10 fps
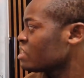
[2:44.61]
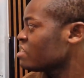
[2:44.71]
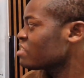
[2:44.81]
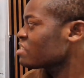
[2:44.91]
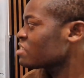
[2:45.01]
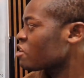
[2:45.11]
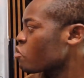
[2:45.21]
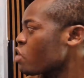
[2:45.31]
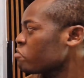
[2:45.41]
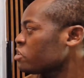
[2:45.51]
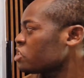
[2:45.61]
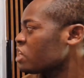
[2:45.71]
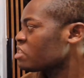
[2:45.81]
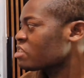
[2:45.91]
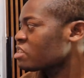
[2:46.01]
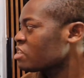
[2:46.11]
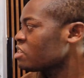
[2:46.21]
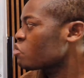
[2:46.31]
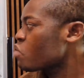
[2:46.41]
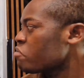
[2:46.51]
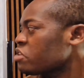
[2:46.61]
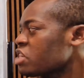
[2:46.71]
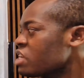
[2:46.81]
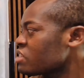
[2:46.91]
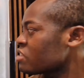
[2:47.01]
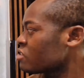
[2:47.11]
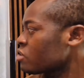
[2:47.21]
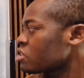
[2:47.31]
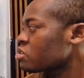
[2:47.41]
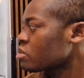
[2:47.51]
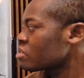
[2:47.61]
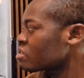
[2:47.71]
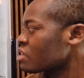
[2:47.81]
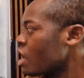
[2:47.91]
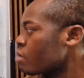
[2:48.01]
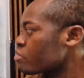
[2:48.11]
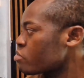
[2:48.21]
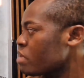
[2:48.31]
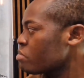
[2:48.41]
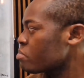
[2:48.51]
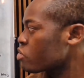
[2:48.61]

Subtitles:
This is the coefficient. The coefficient is not a problem.